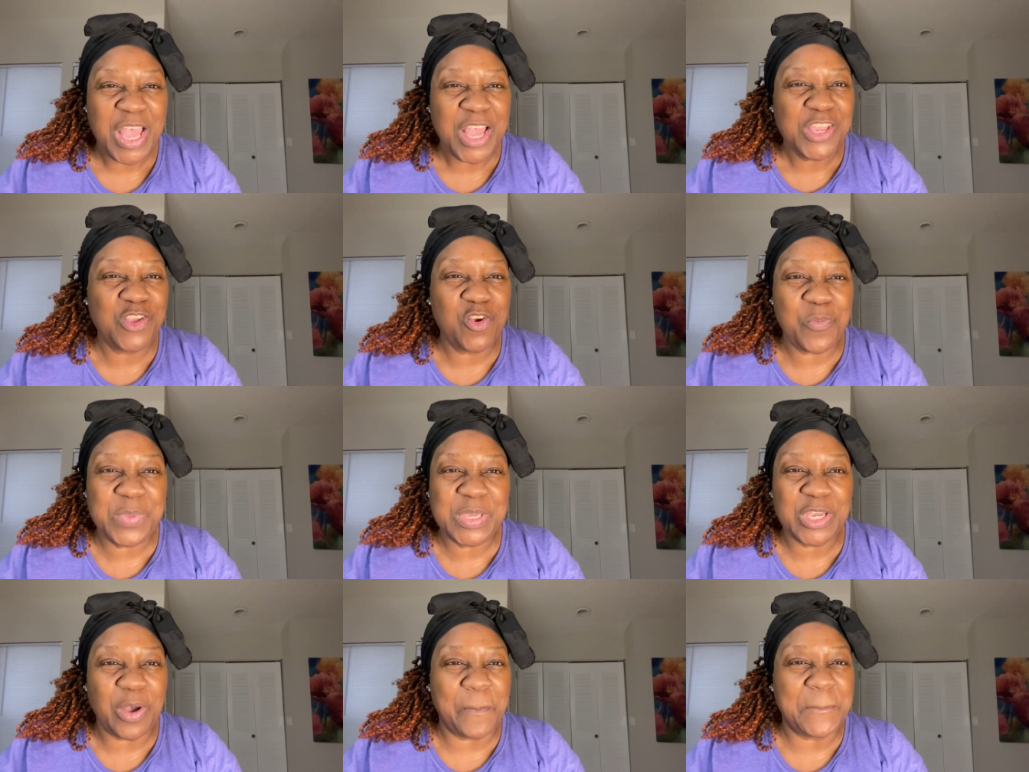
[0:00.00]
You will
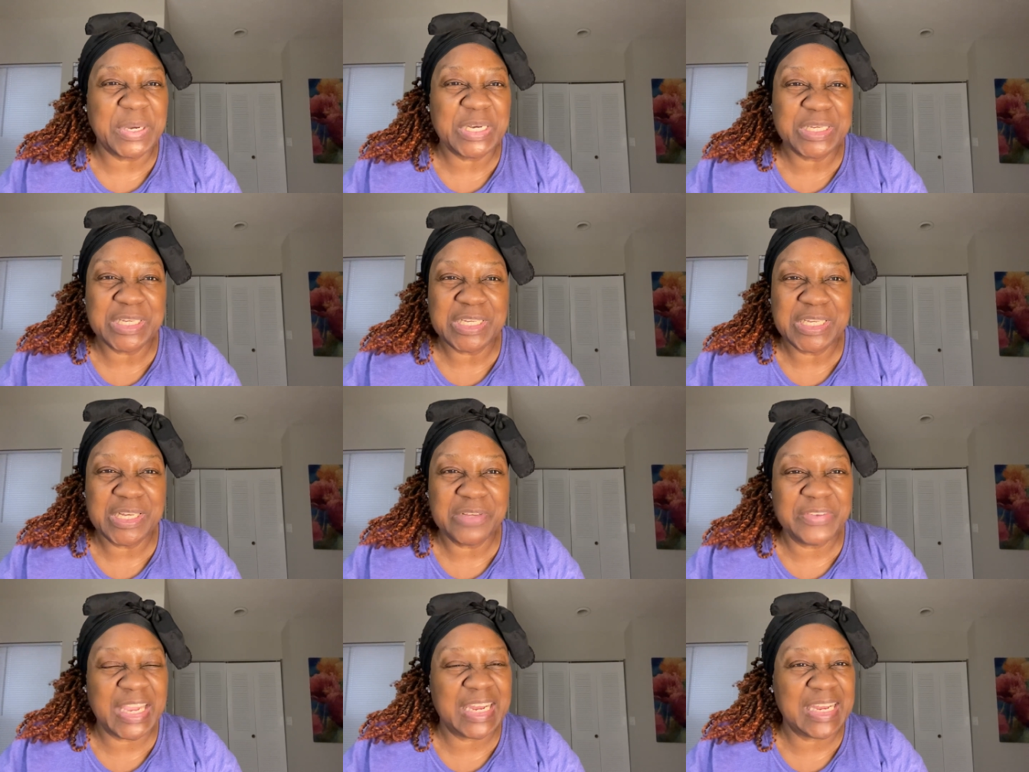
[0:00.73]
be
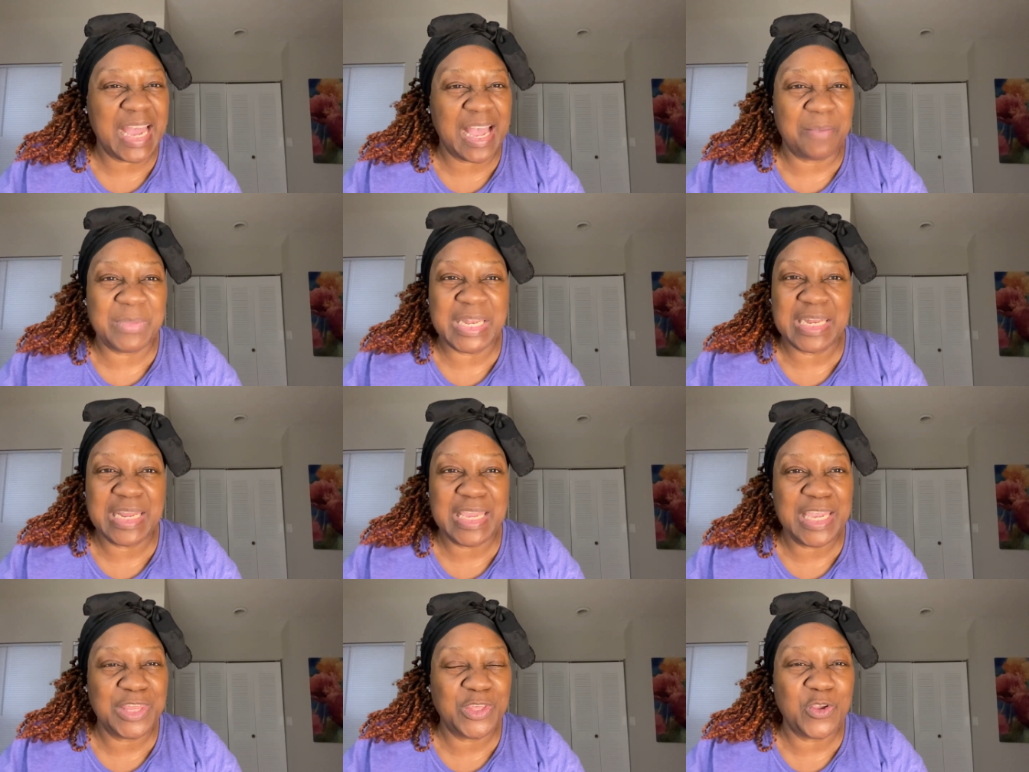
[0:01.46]
above and not
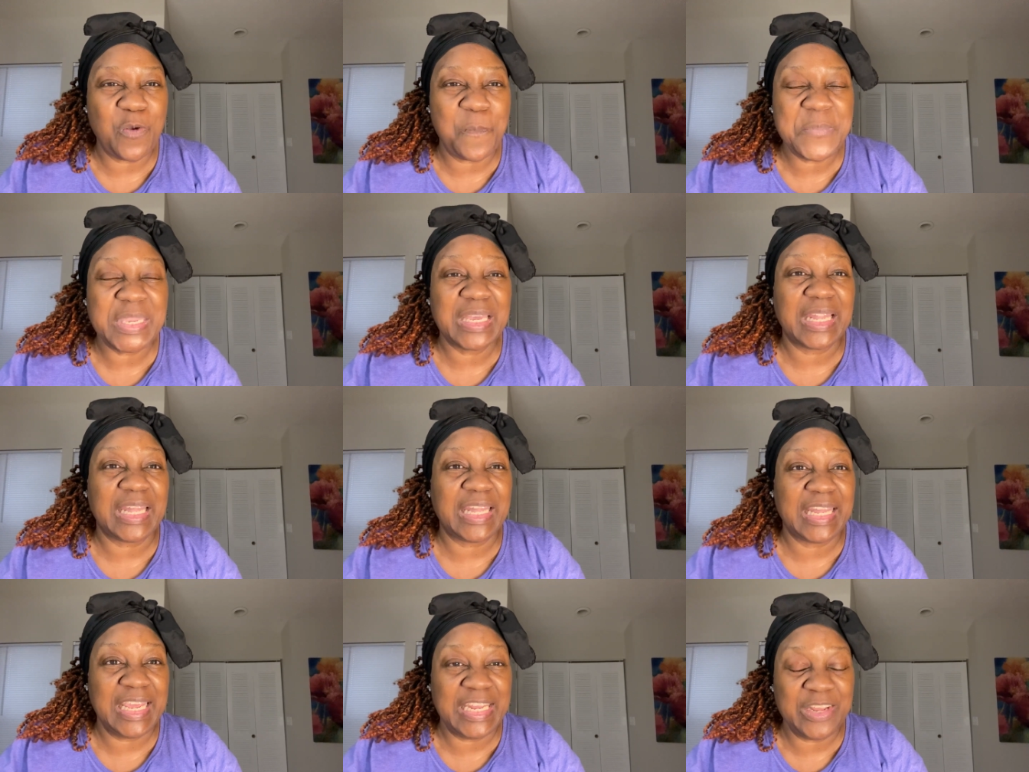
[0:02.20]
beneath. You'll be a
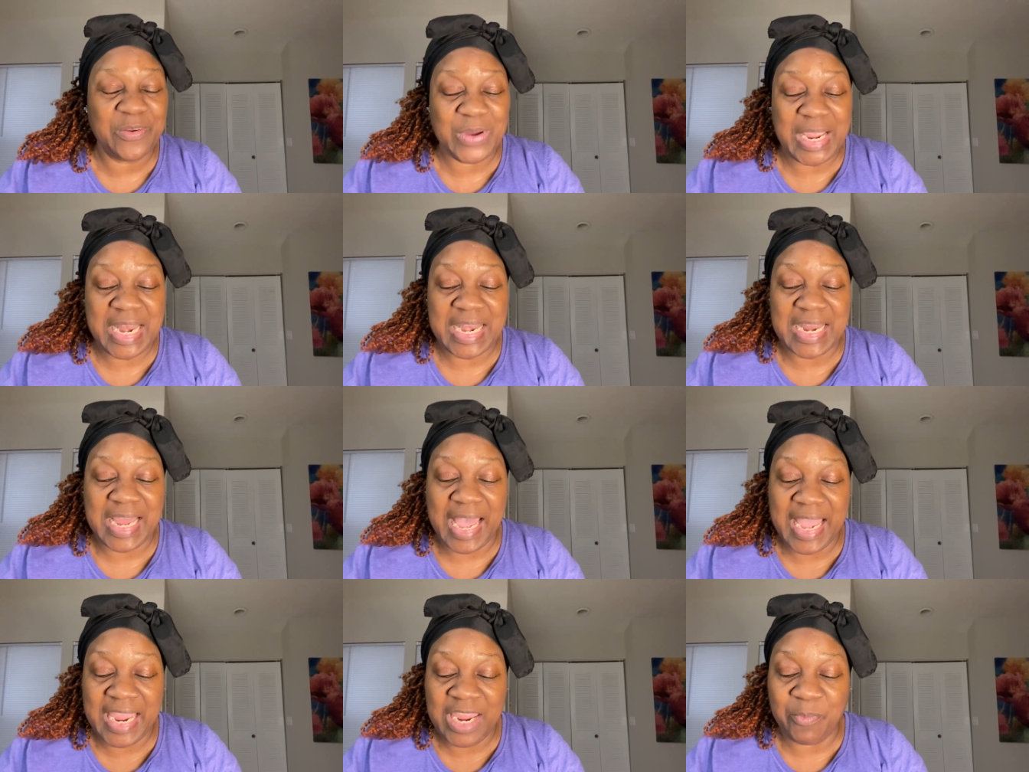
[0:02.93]
lender and
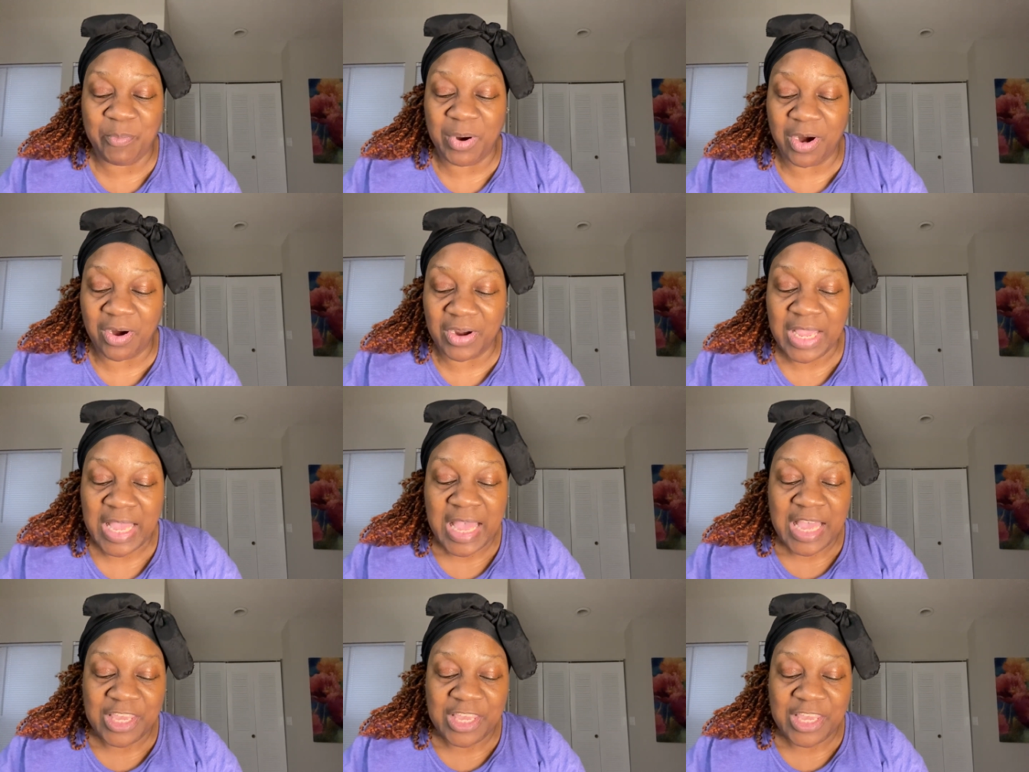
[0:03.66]
not a borrower.